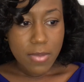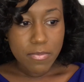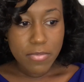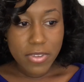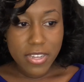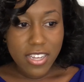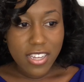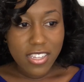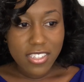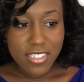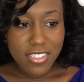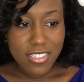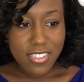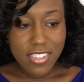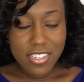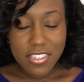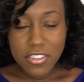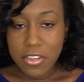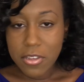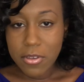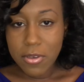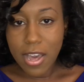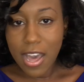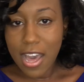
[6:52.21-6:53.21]
But
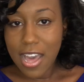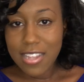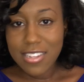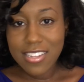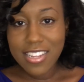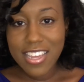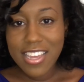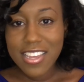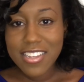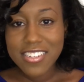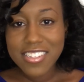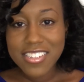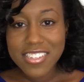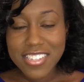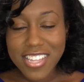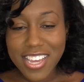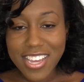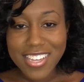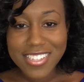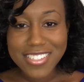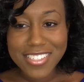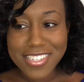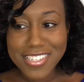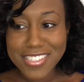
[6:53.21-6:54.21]
Hotlanta,
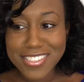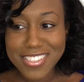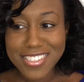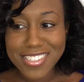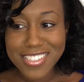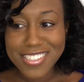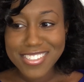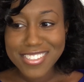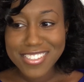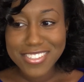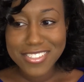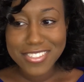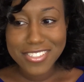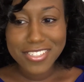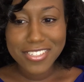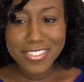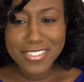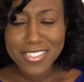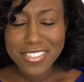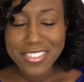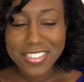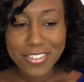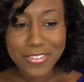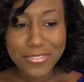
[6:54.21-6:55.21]
like I said,
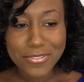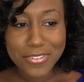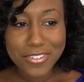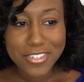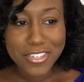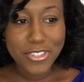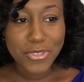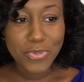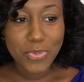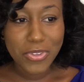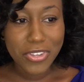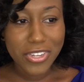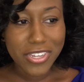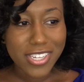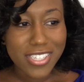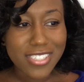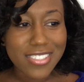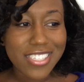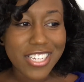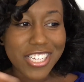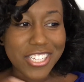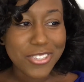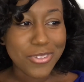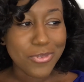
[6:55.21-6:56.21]
it's a different
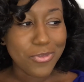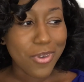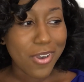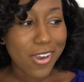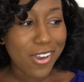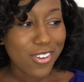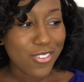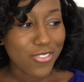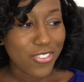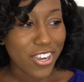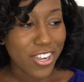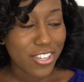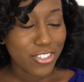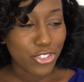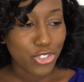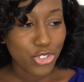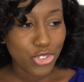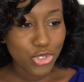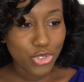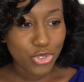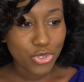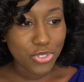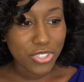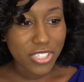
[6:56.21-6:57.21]
experience. Like, you walk around the
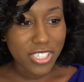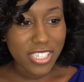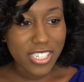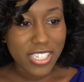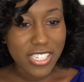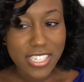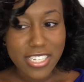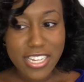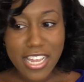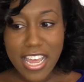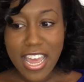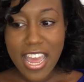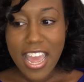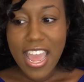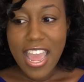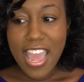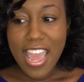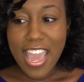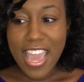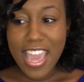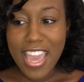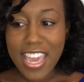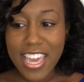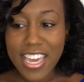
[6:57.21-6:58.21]
street
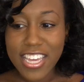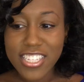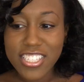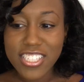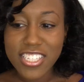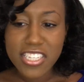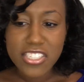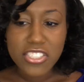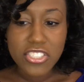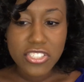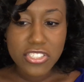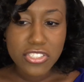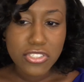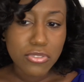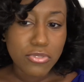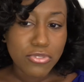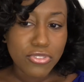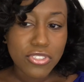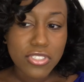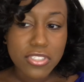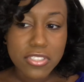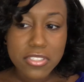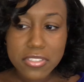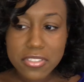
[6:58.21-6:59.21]
and
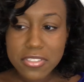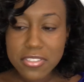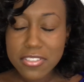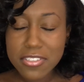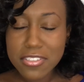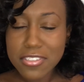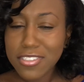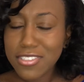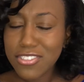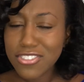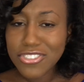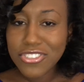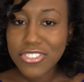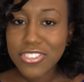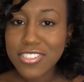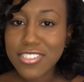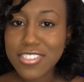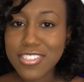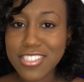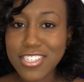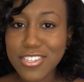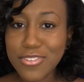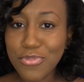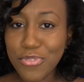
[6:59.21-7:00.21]
it's
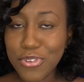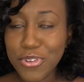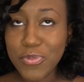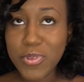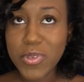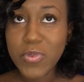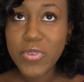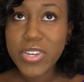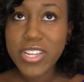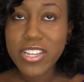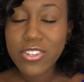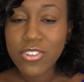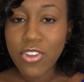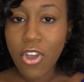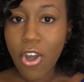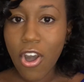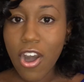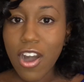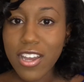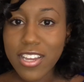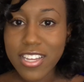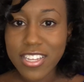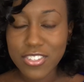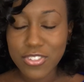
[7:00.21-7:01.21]
just different. And we went in
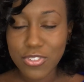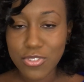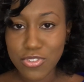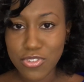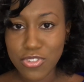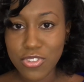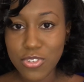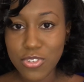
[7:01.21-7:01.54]
August